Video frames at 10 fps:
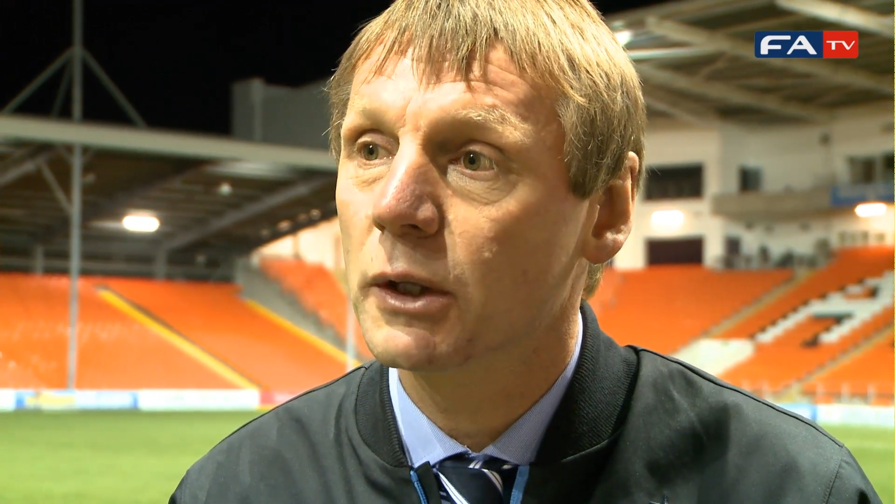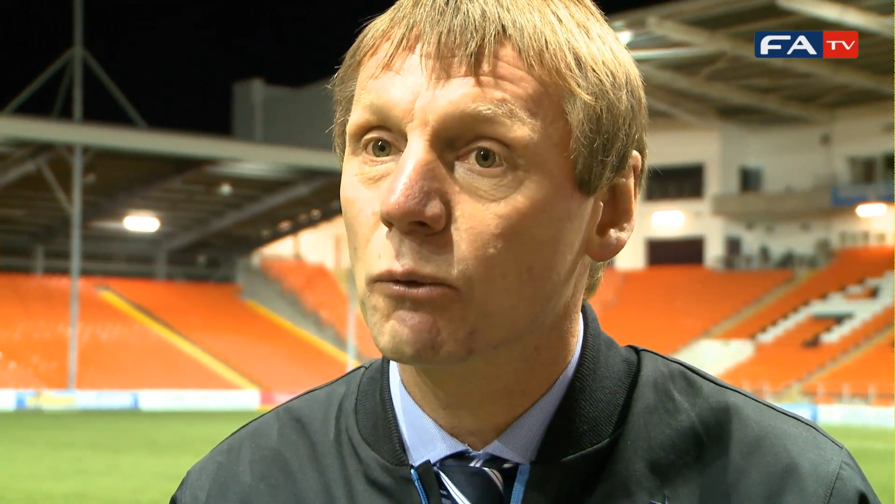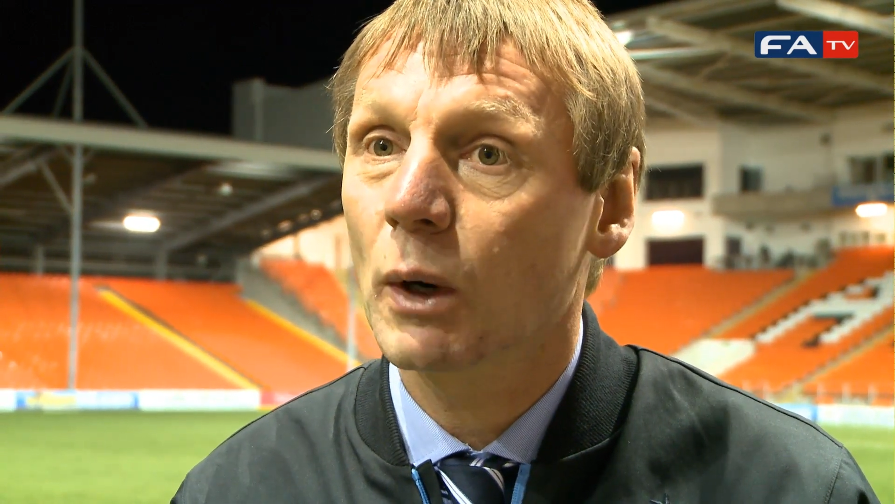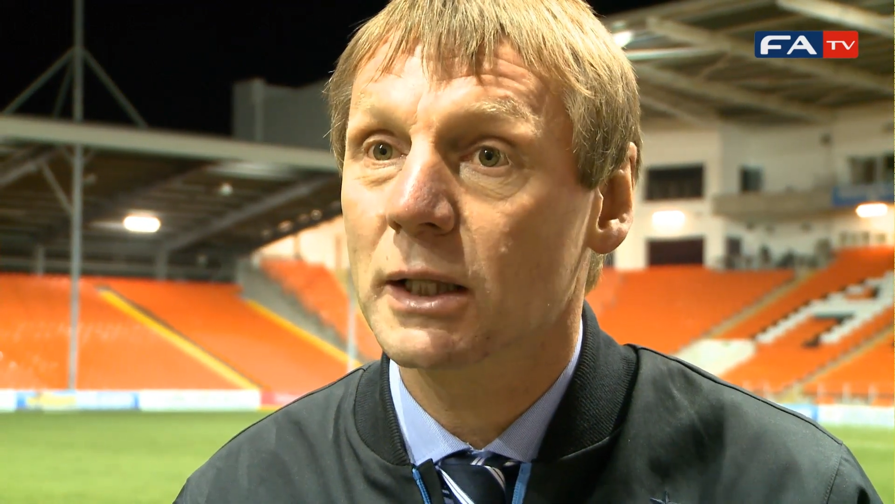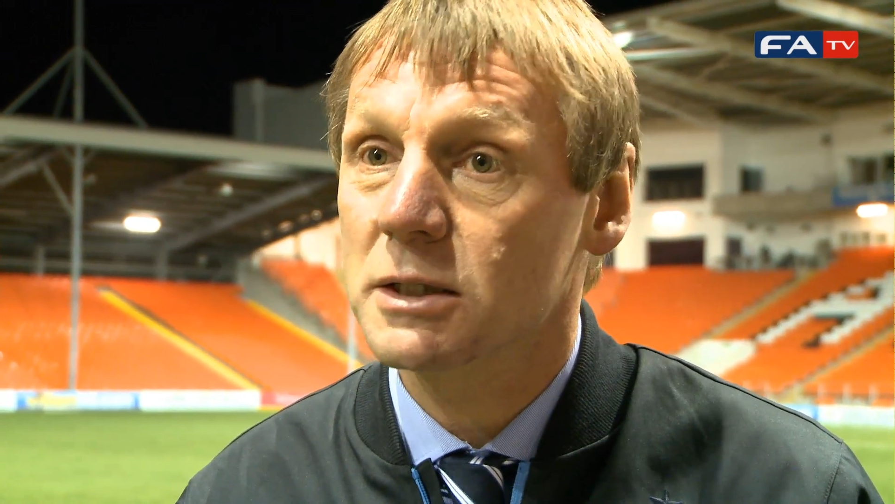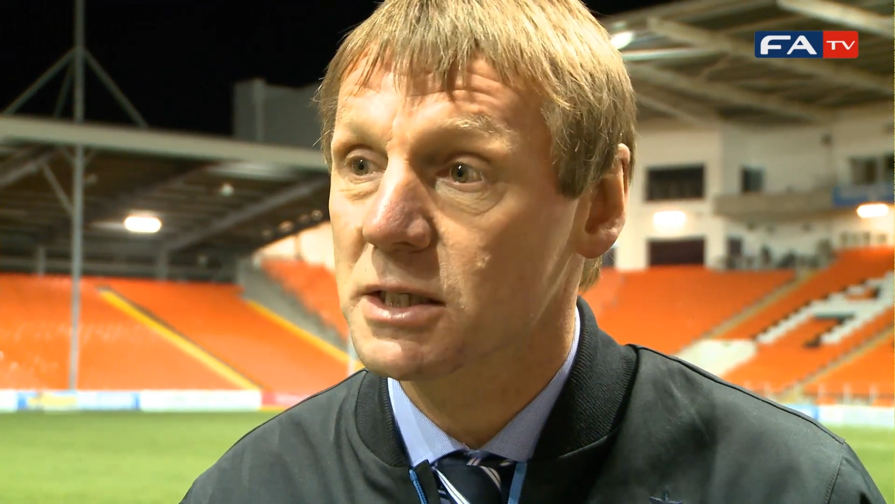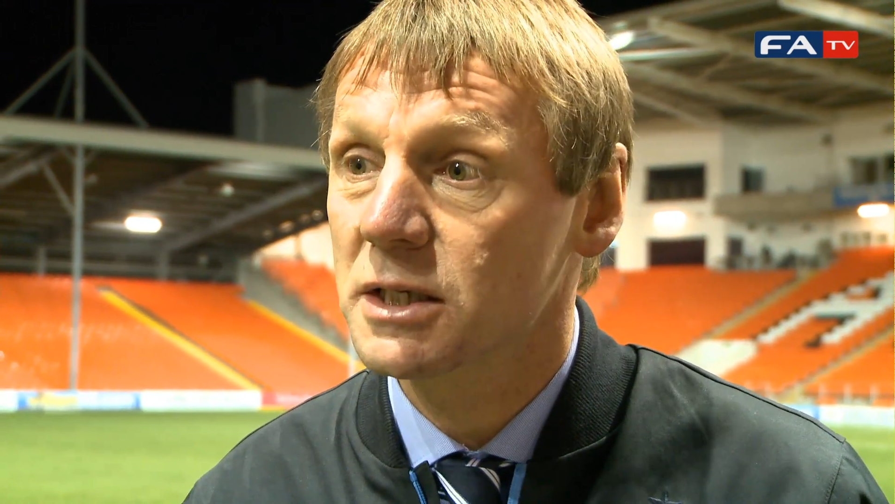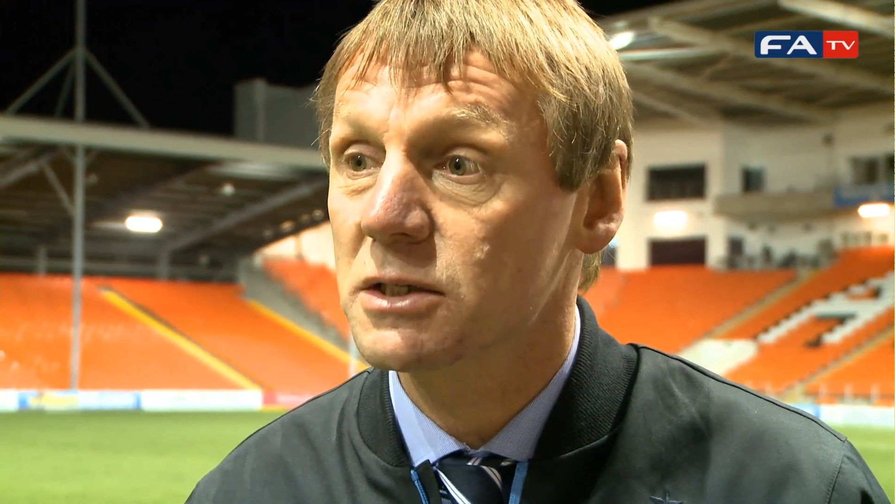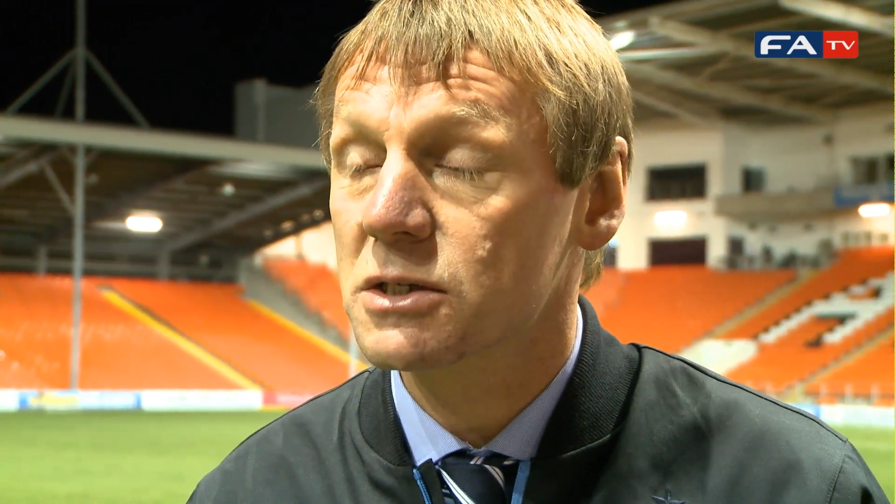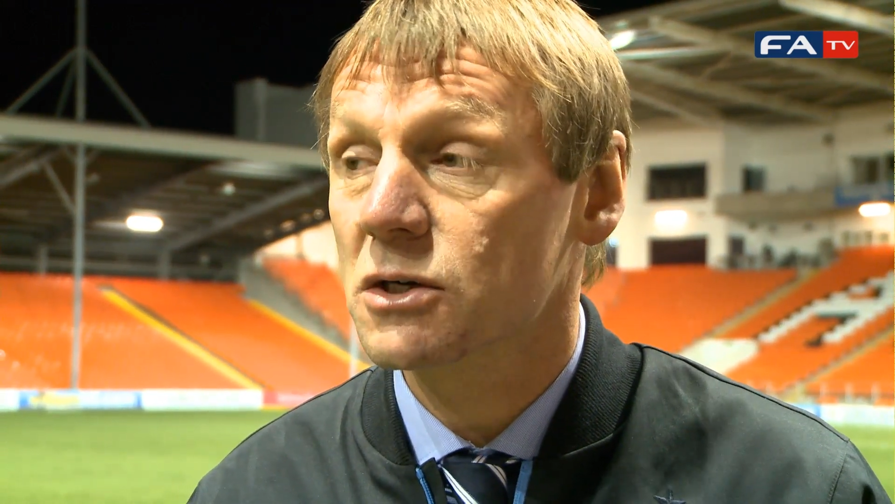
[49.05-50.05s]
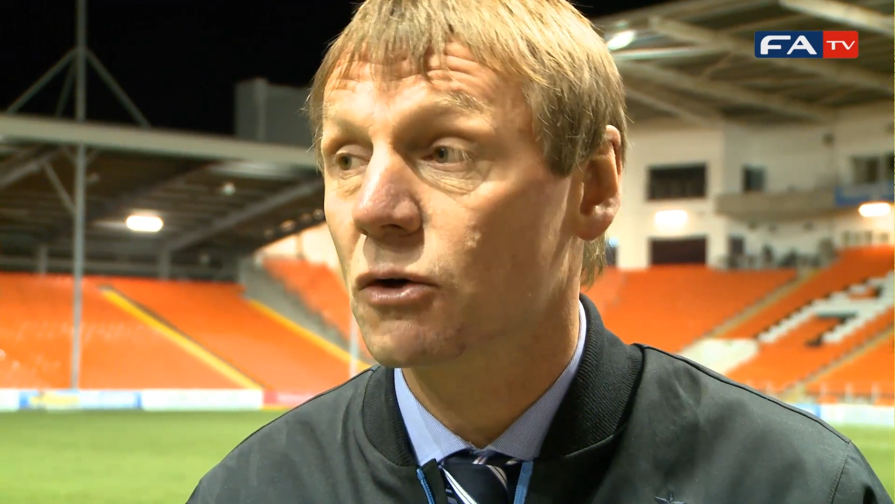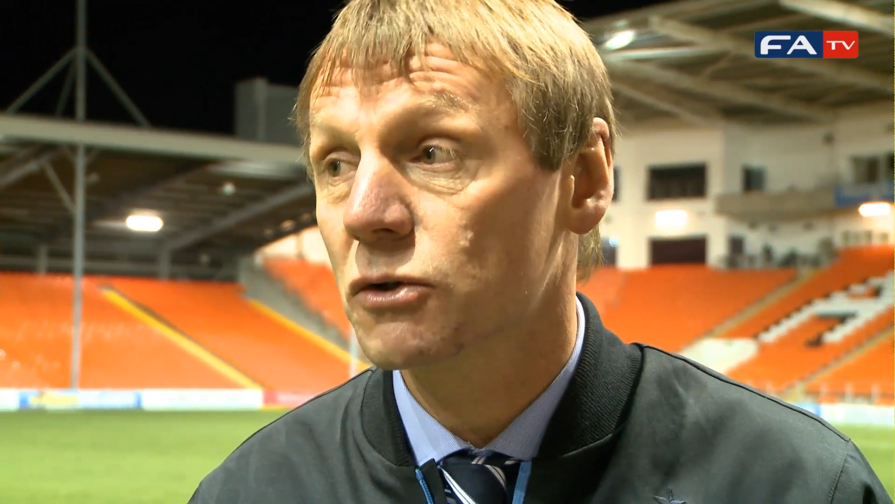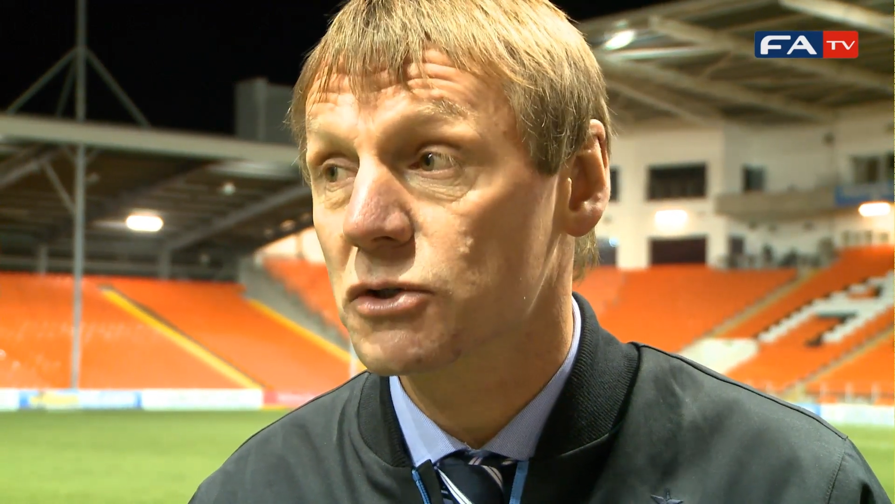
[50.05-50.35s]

with the way the season's gone,